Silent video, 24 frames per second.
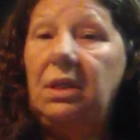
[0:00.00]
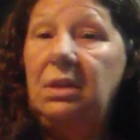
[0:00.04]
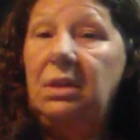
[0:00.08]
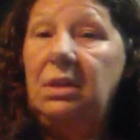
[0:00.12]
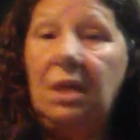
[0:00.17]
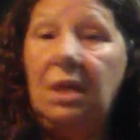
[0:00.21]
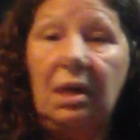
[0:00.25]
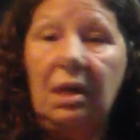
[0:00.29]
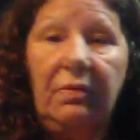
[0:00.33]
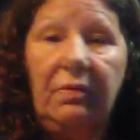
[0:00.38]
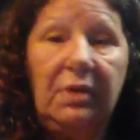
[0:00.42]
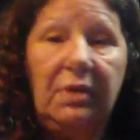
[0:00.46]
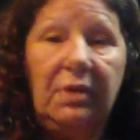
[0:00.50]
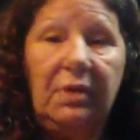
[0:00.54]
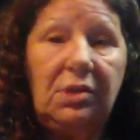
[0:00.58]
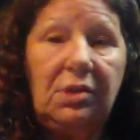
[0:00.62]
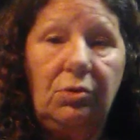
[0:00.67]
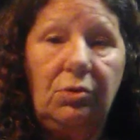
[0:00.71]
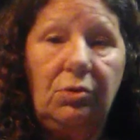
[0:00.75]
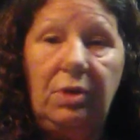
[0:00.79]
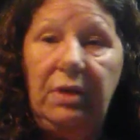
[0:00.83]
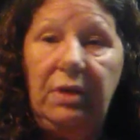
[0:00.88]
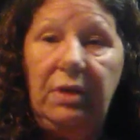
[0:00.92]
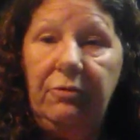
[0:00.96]
None of
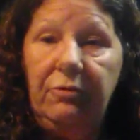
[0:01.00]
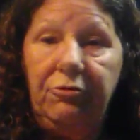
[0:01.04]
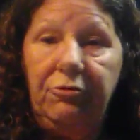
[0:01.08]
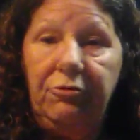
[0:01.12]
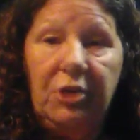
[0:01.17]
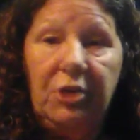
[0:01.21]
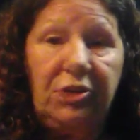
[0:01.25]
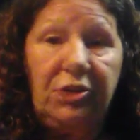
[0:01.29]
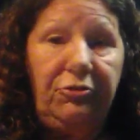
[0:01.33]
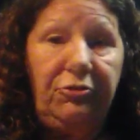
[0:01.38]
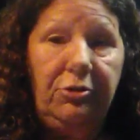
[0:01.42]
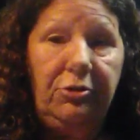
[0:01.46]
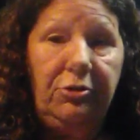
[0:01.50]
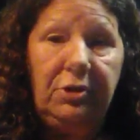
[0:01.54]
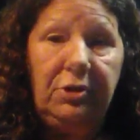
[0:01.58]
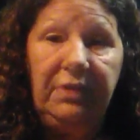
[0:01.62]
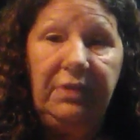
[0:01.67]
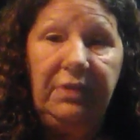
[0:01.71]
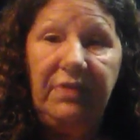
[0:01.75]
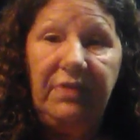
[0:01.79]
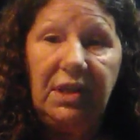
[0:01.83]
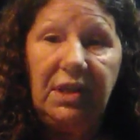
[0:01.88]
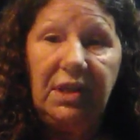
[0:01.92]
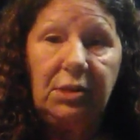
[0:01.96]
us are eating fresh
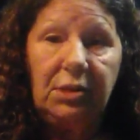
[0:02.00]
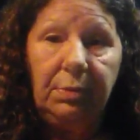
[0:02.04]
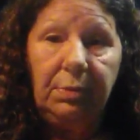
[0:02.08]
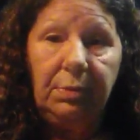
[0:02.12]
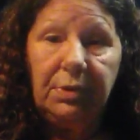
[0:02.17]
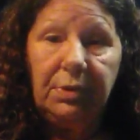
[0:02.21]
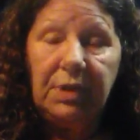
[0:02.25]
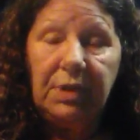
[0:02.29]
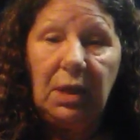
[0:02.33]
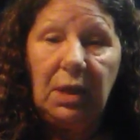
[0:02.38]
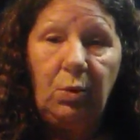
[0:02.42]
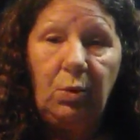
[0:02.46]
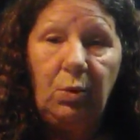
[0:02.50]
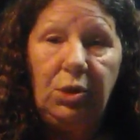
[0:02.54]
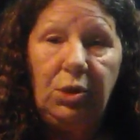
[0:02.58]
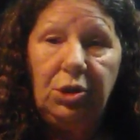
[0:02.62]
fruits and vegetables like